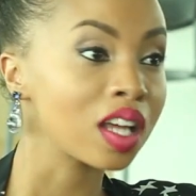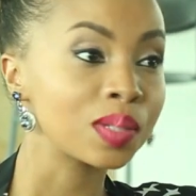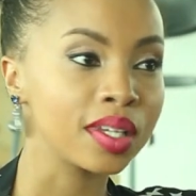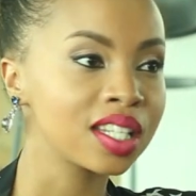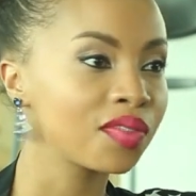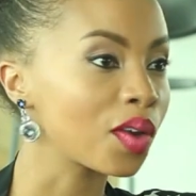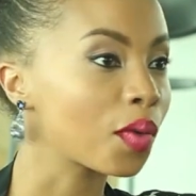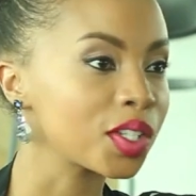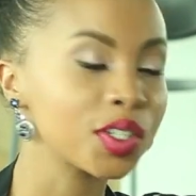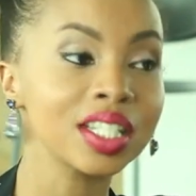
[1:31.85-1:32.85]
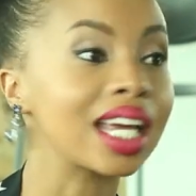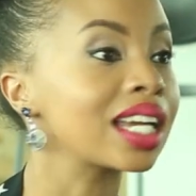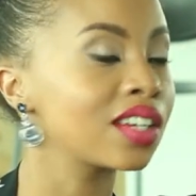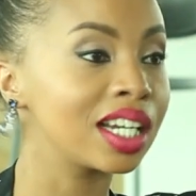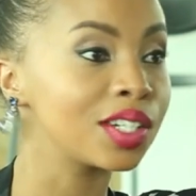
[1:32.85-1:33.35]
have specific questions
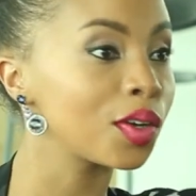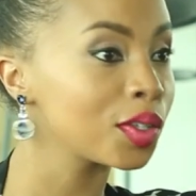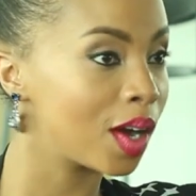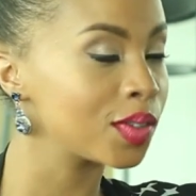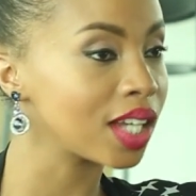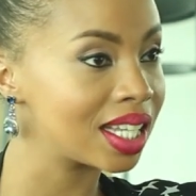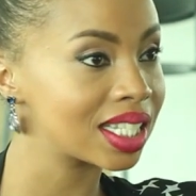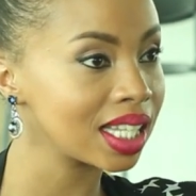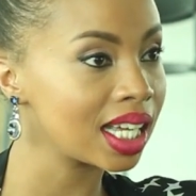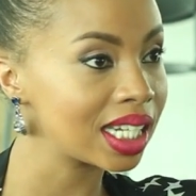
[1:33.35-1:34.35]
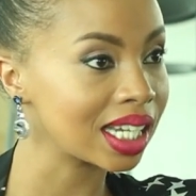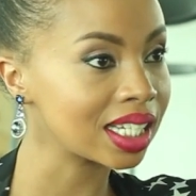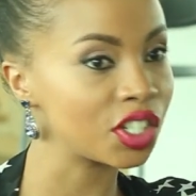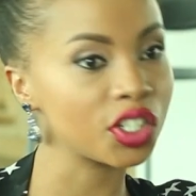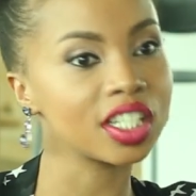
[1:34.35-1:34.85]
I really don't know how to answer that I
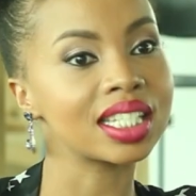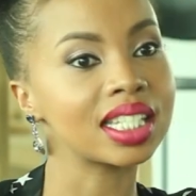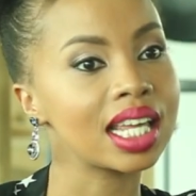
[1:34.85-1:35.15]
can just